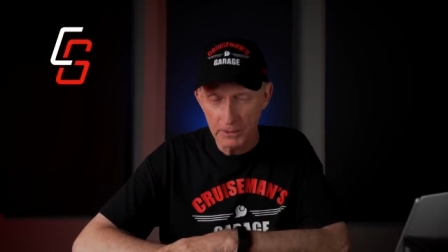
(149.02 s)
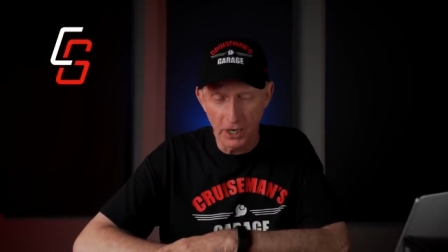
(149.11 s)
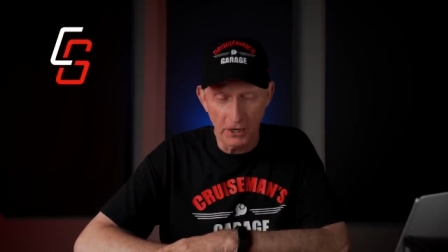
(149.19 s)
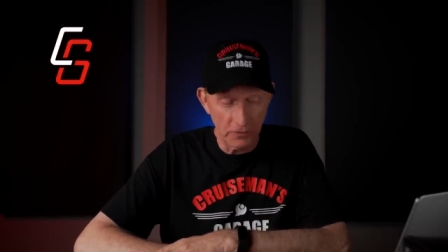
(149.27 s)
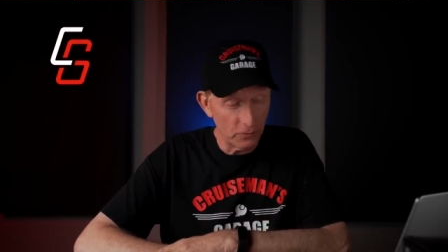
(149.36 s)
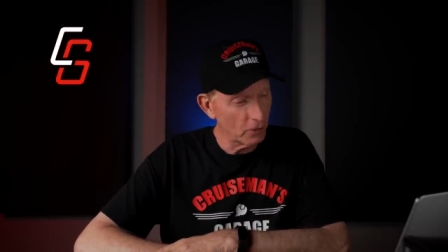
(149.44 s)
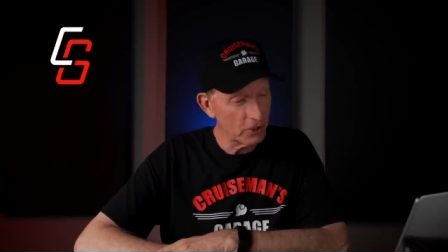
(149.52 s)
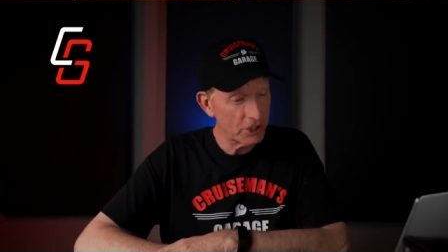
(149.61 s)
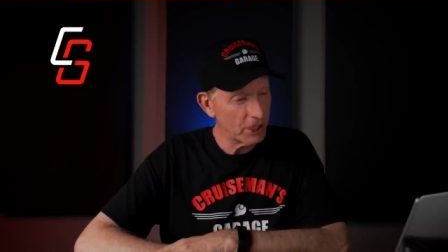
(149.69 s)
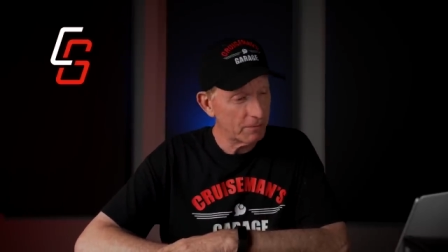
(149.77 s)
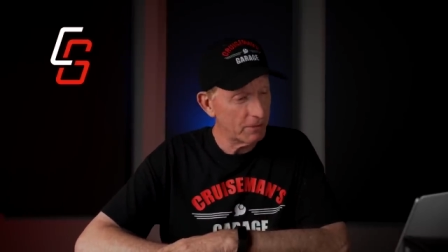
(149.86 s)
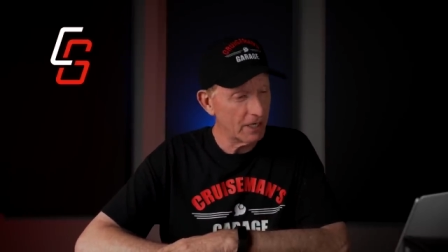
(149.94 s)
you're in worse
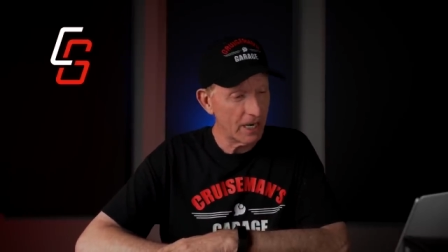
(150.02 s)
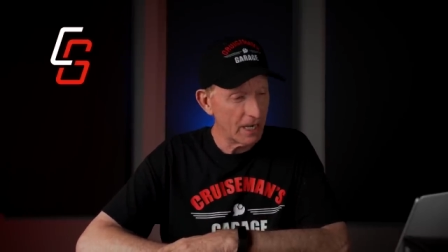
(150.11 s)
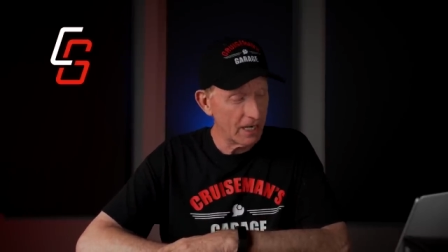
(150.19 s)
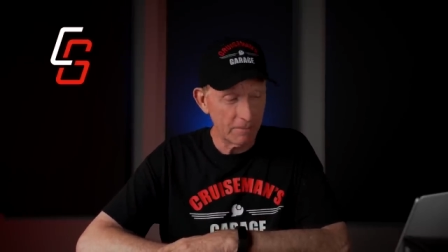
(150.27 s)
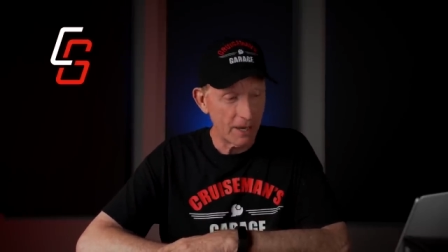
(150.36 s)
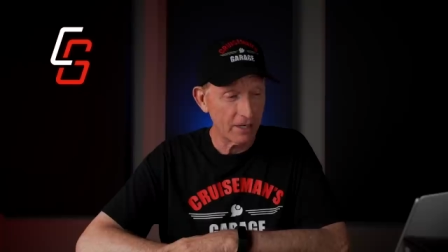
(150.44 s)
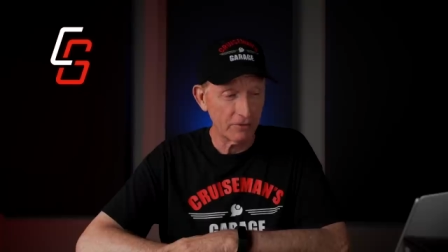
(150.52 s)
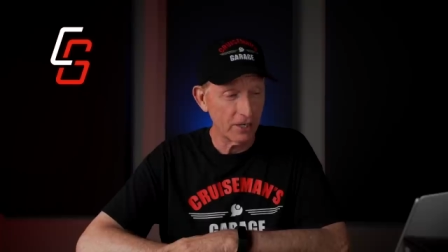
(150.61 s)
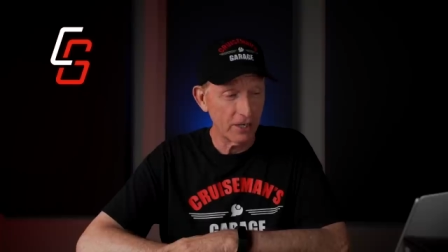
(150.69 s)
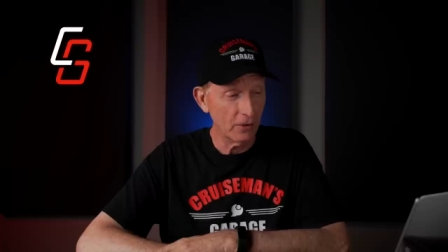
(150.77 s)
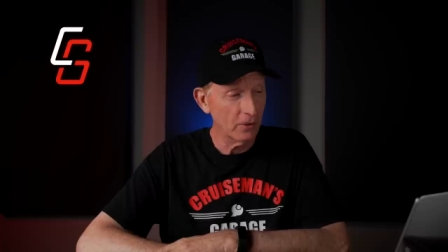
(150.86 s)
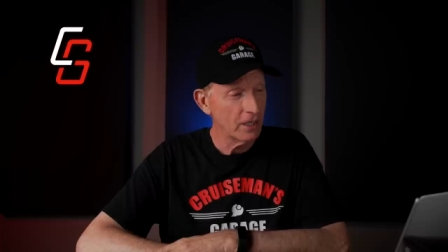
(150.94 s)
shape than I am. I don't
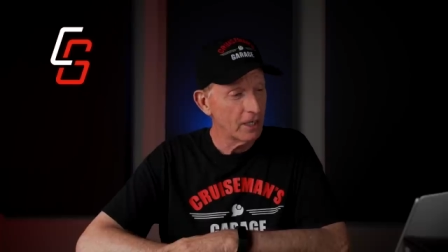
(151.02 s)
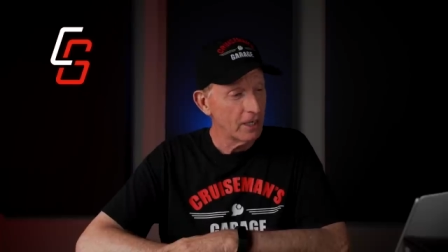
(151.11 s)
know.